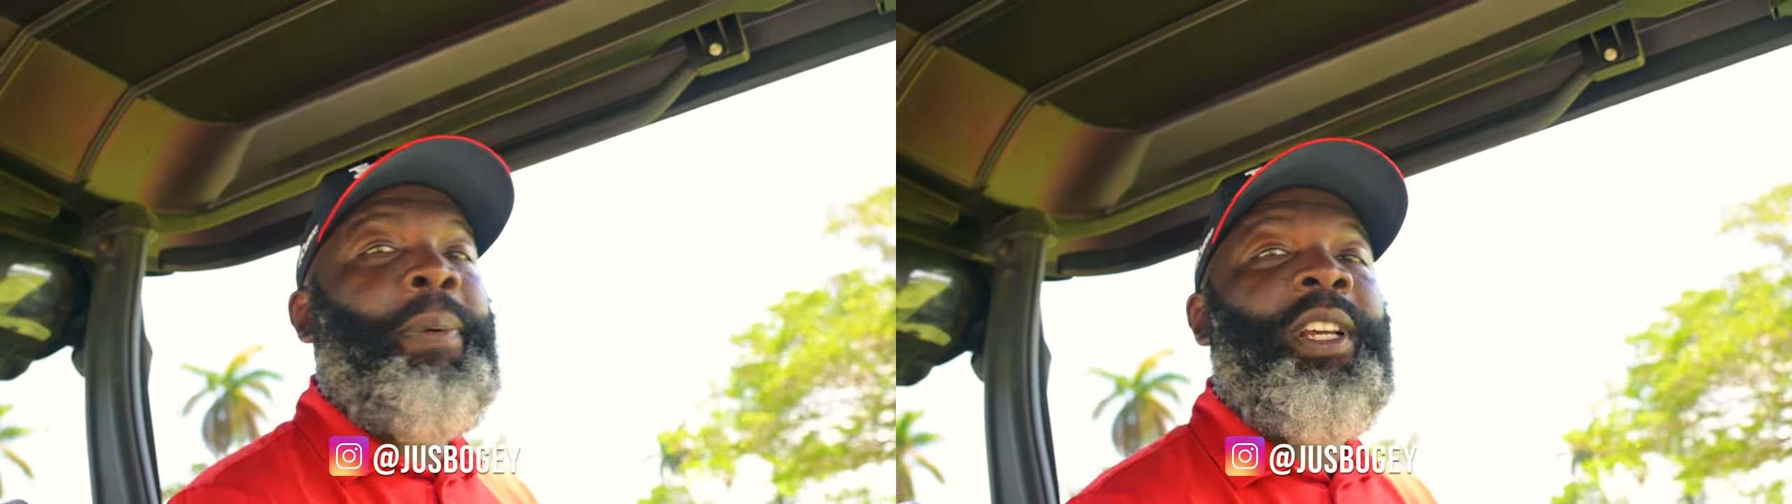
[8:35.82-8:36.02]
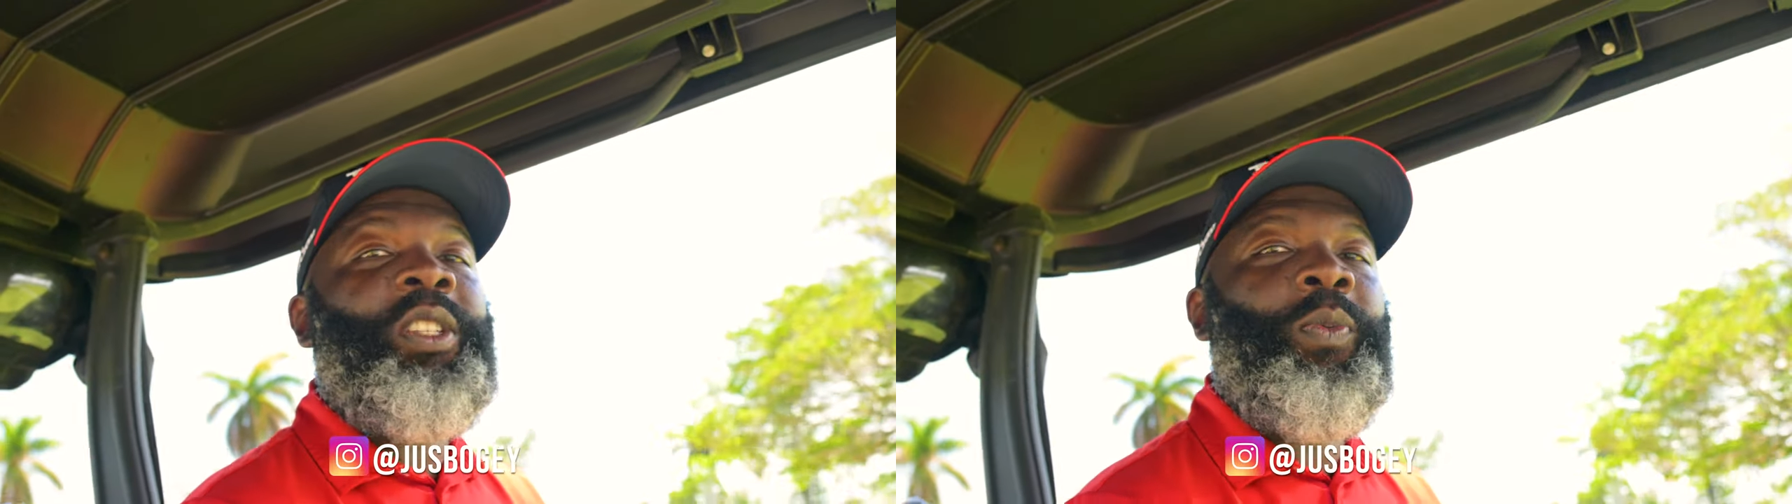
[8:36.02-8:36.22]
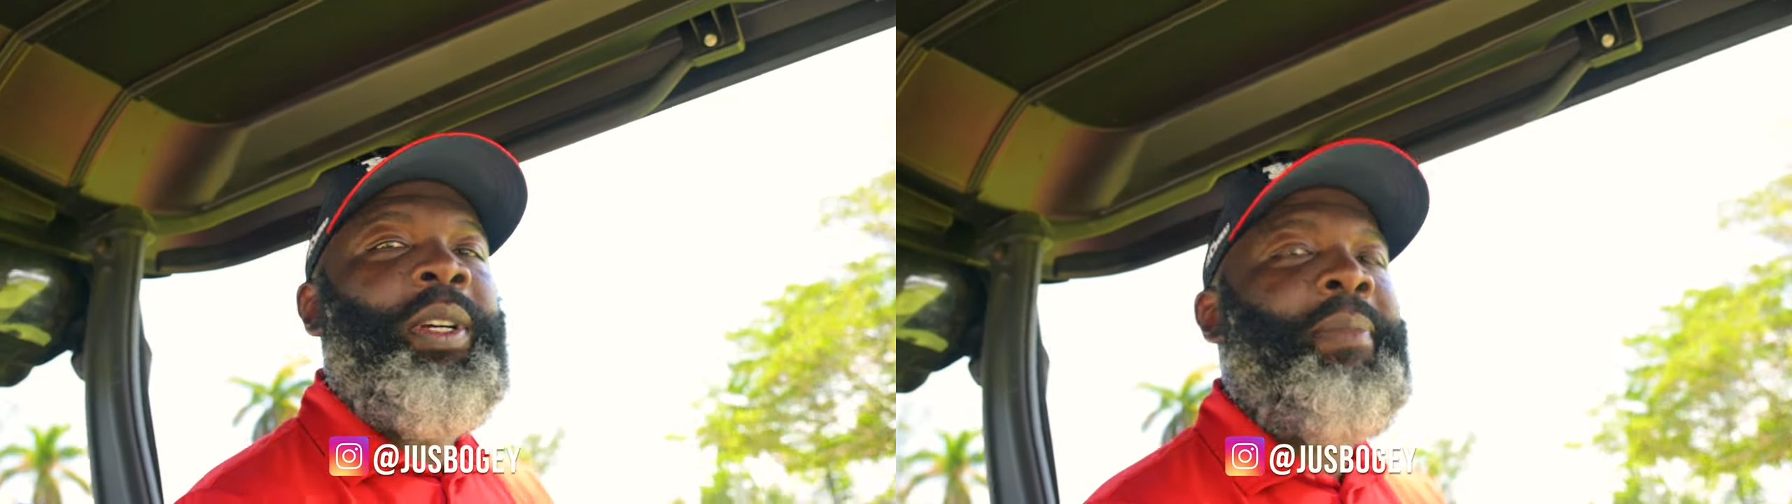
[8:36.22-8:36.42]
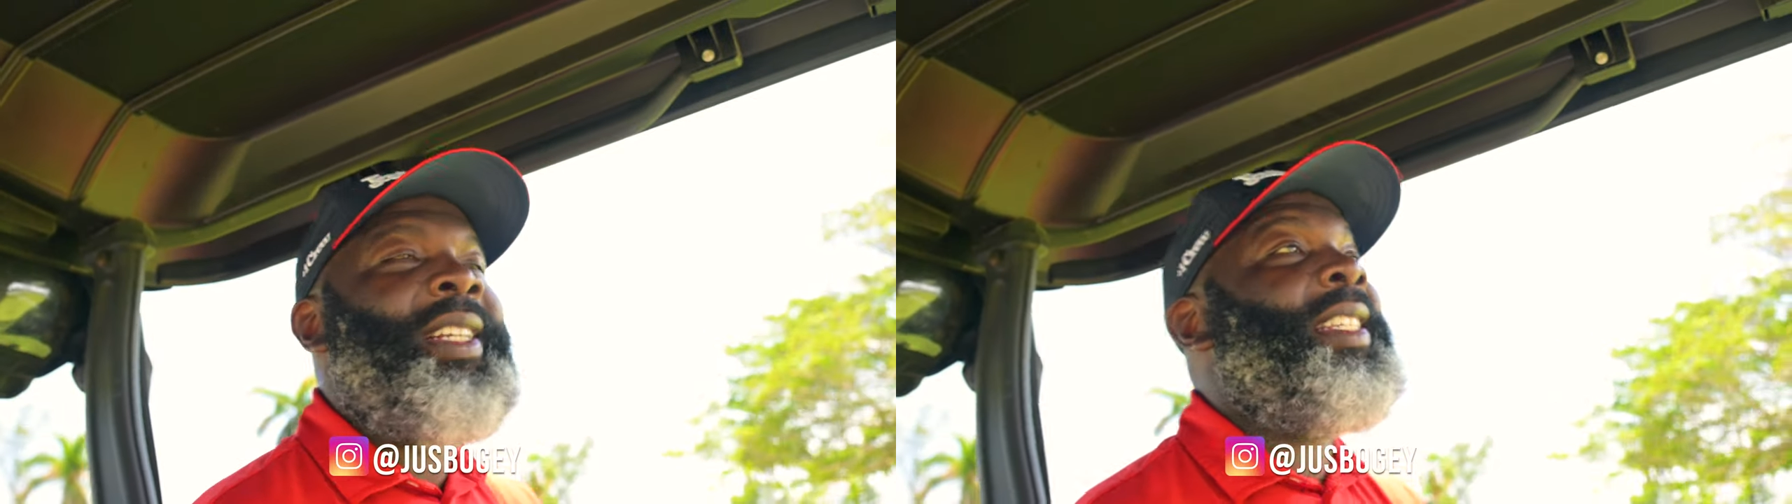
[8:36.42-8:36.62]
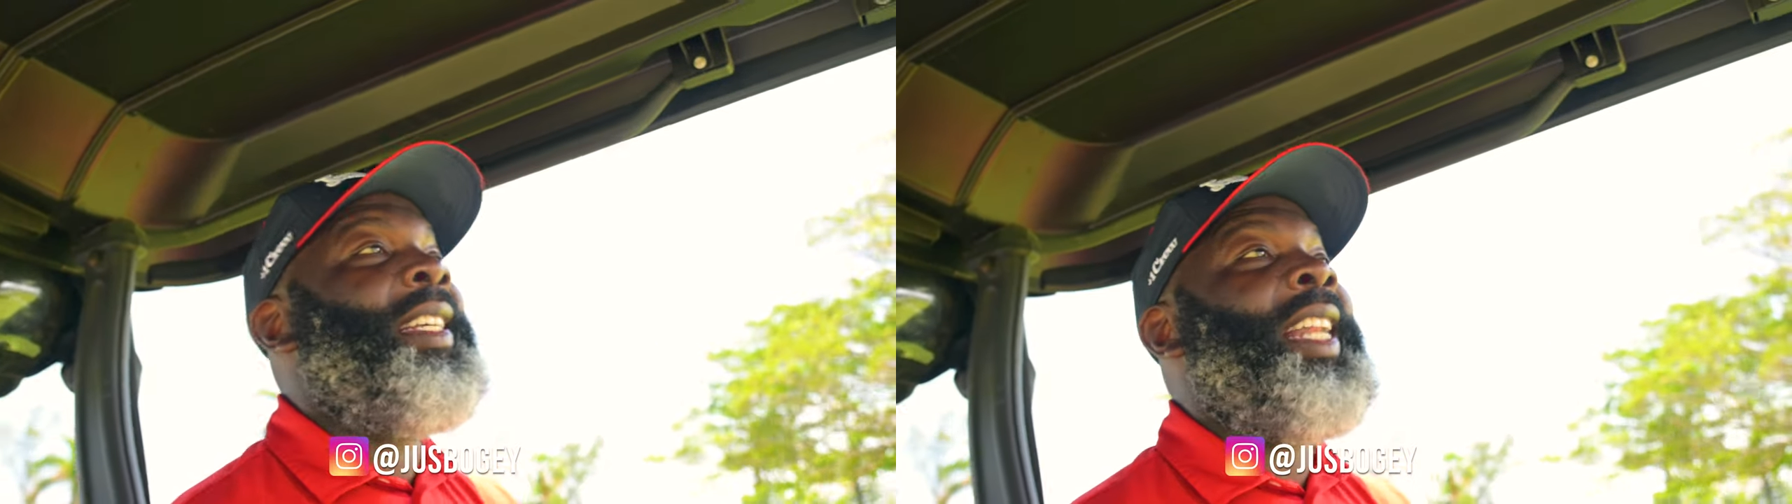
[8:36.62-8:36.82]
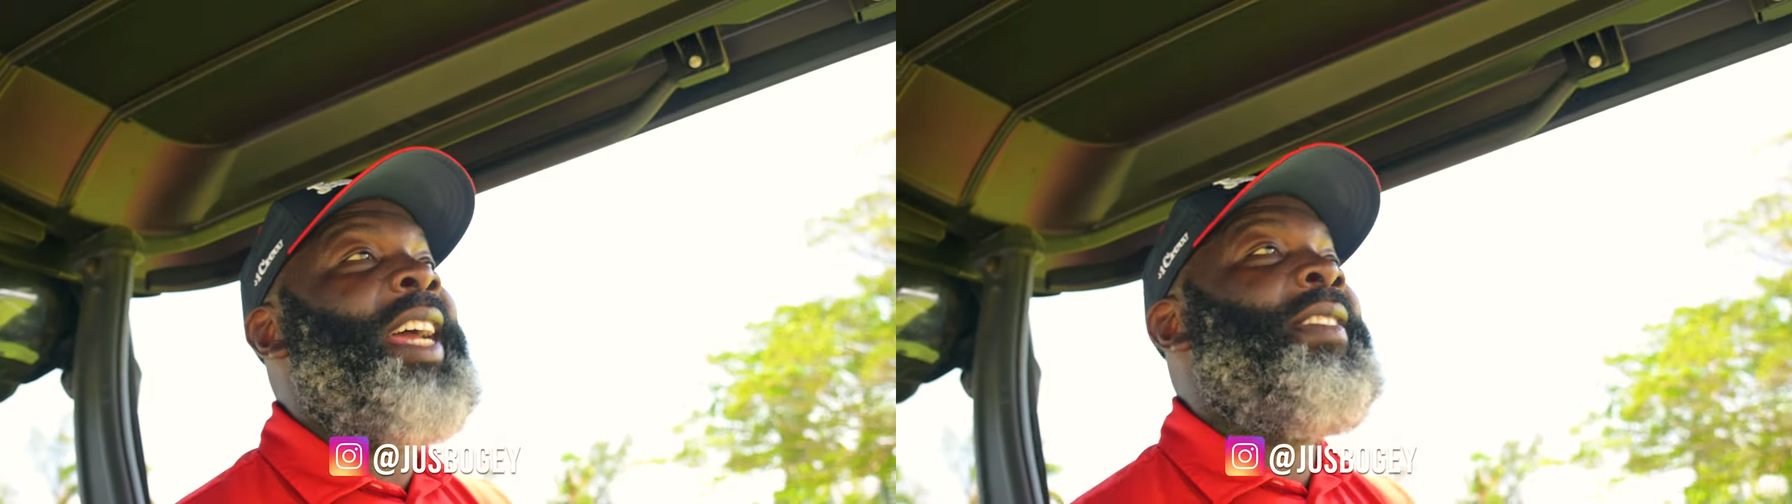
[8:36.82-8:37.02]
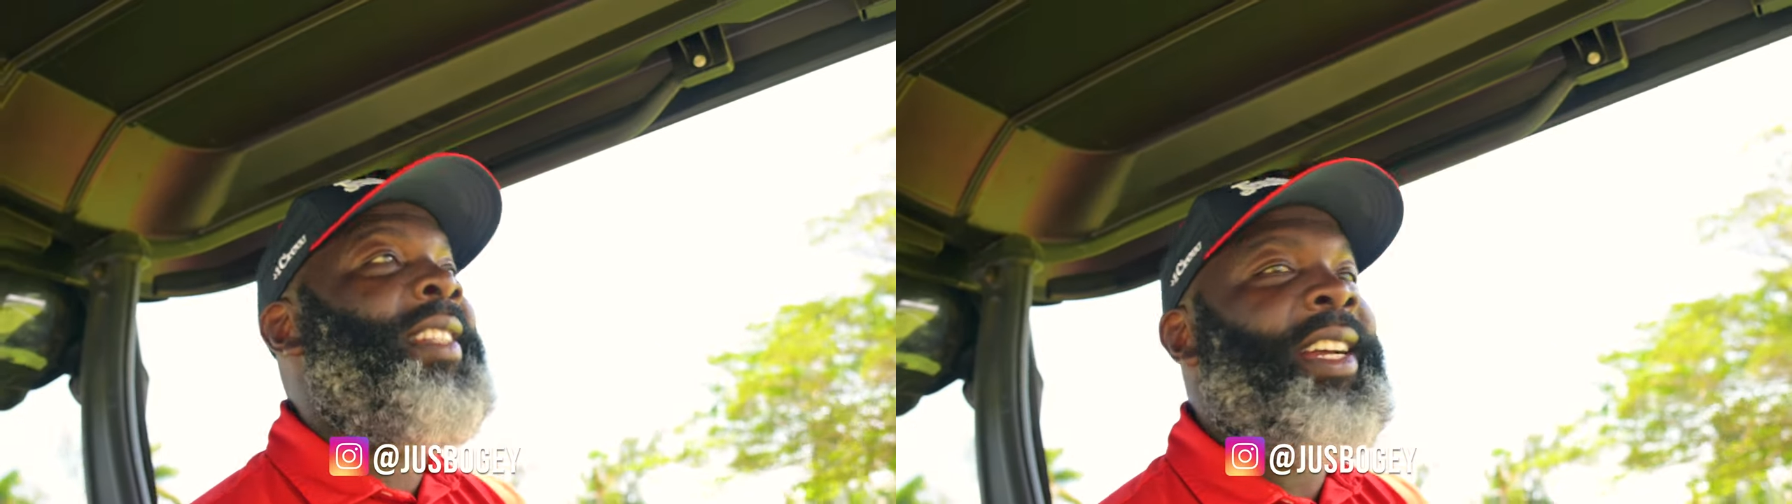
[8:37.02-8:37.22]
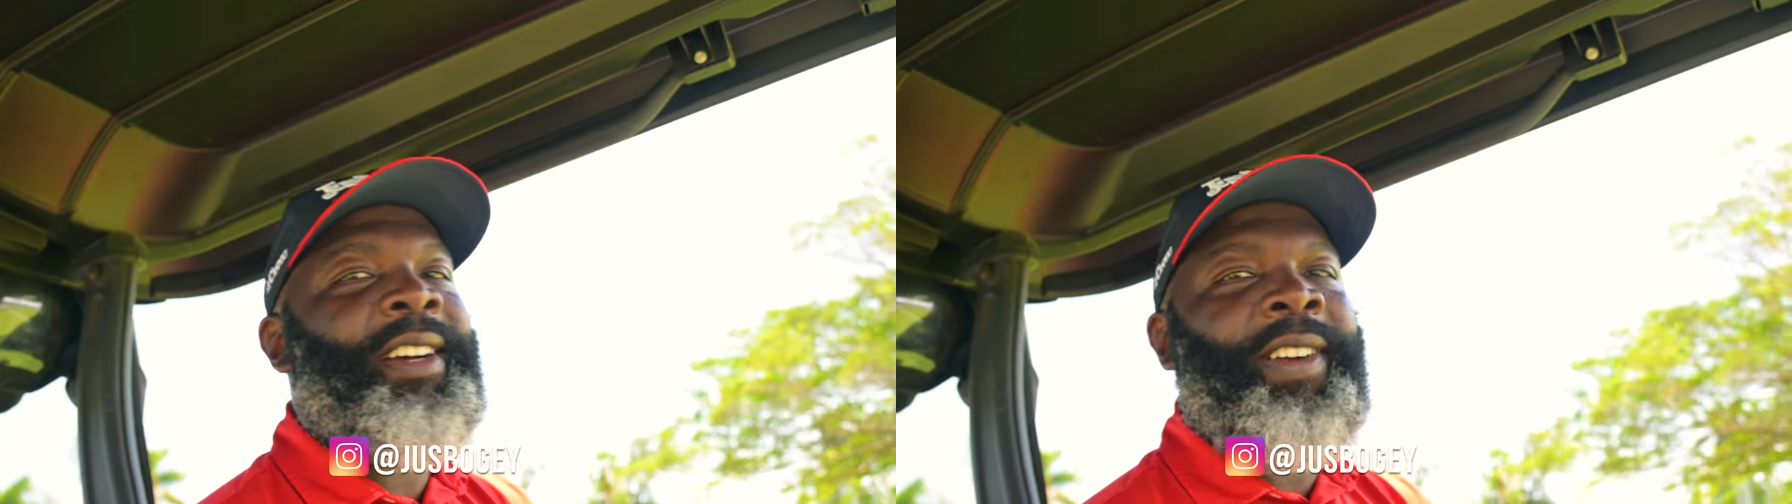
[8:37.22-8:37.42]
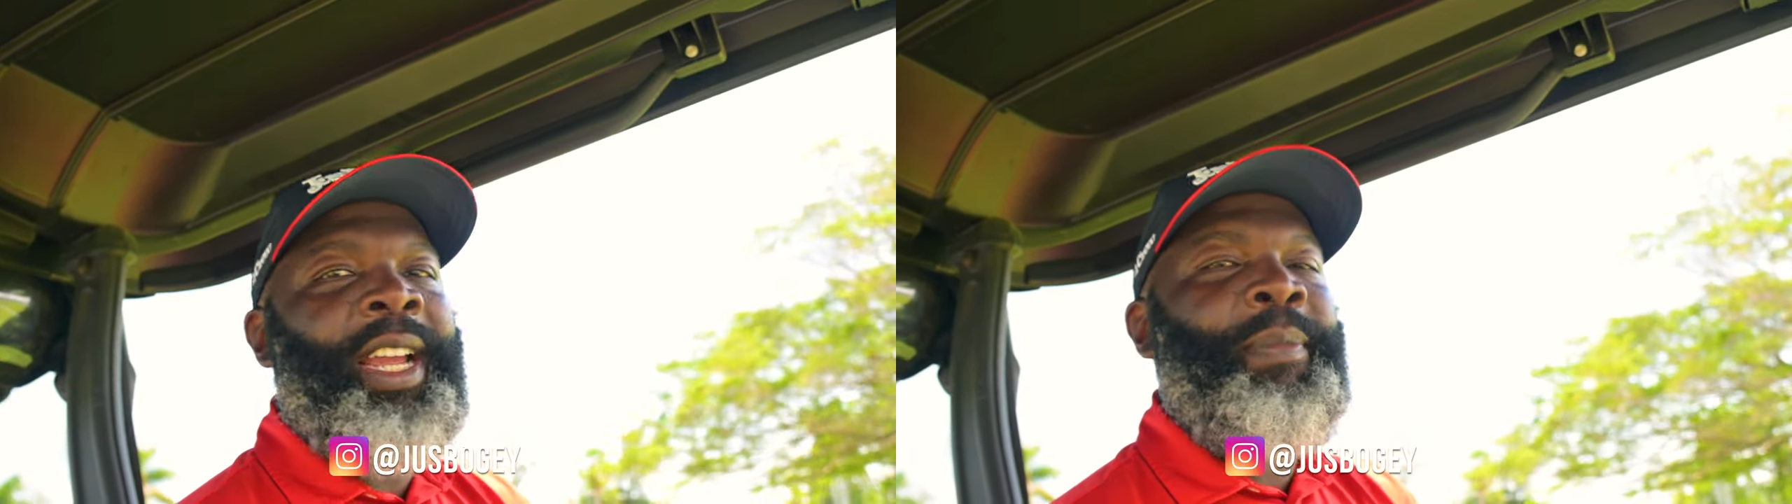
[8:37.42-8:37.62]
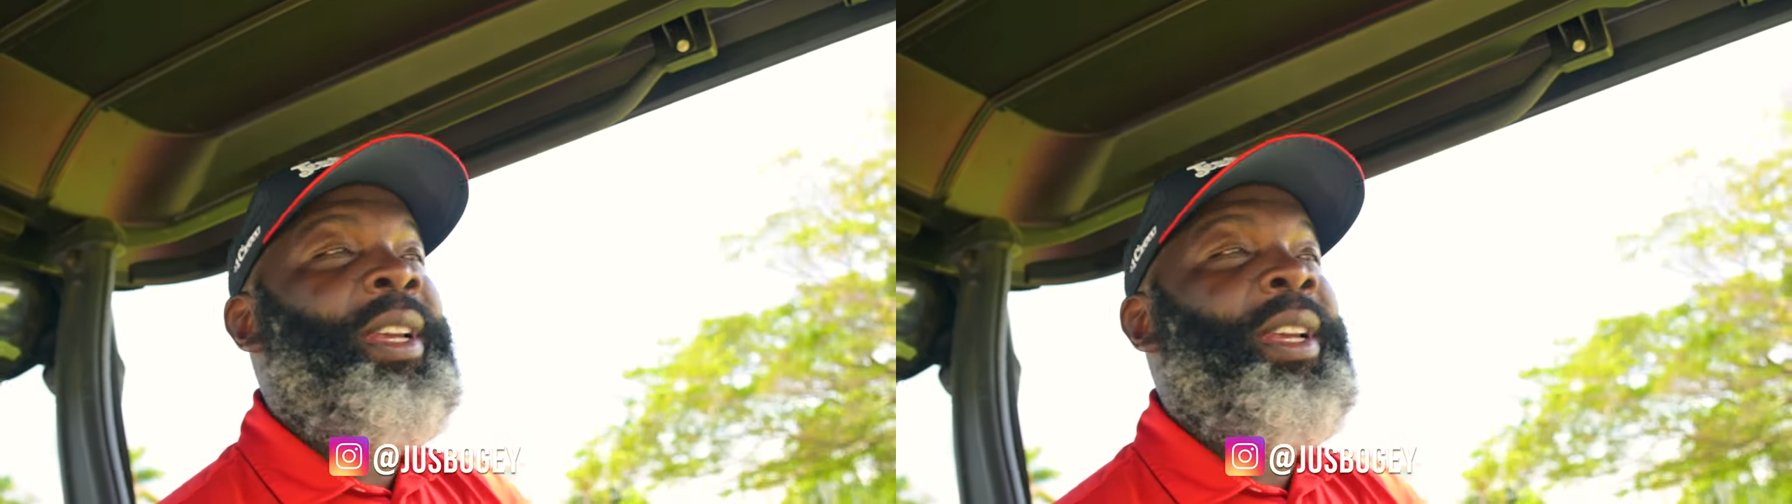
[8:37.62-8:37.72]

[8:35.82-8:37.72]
plus one, but it's a lifestyle, right?